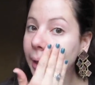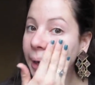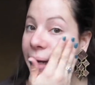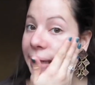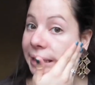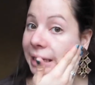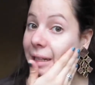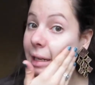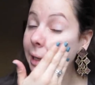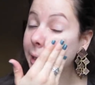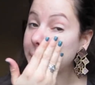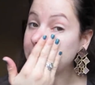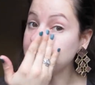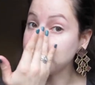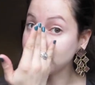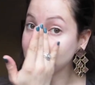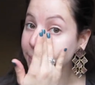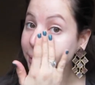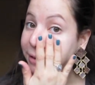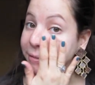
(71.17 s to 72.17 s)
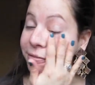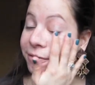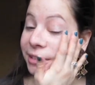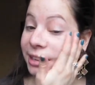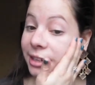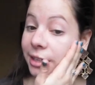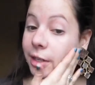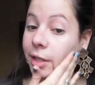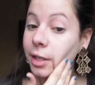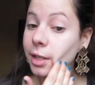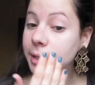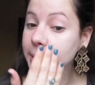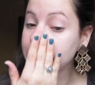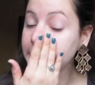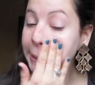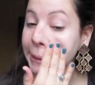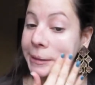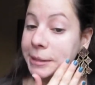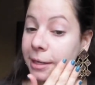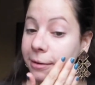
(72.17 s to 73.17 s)
And I like using my fingers
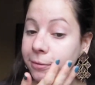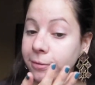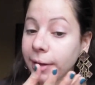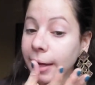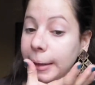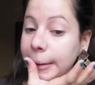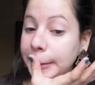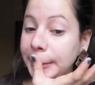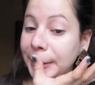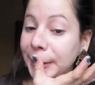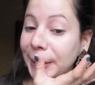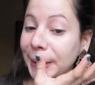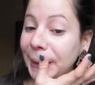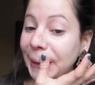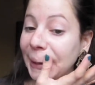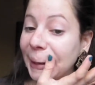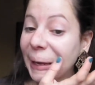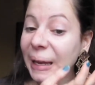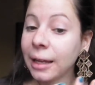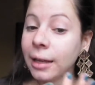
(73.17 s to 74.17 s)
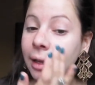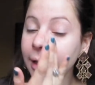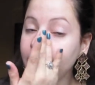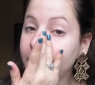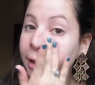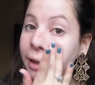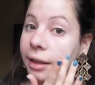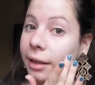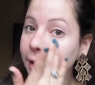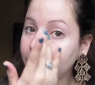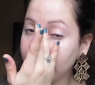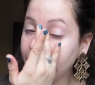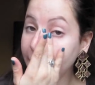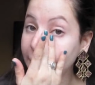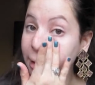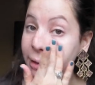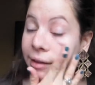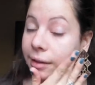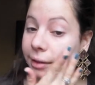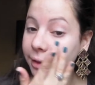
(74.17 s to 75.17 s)
because I find
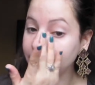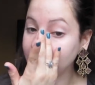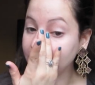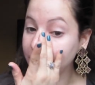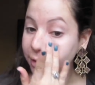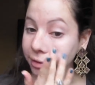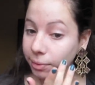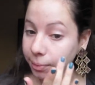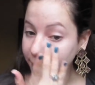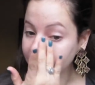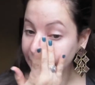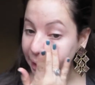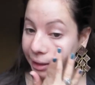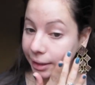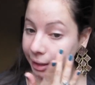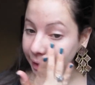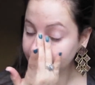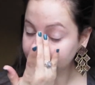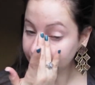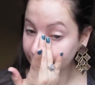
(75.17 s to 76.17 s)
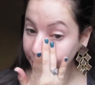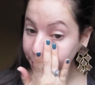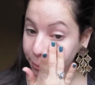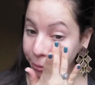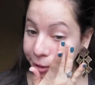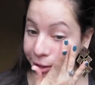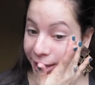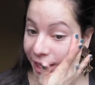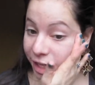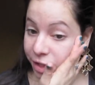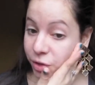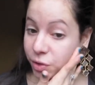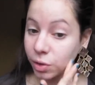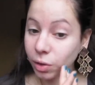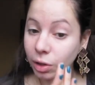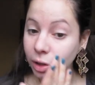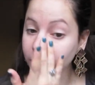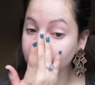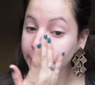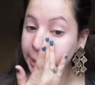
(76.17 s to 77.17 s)
they give me like a more natural
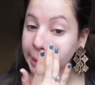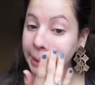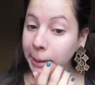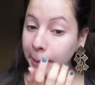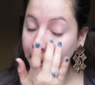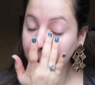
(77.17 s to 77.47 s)
look.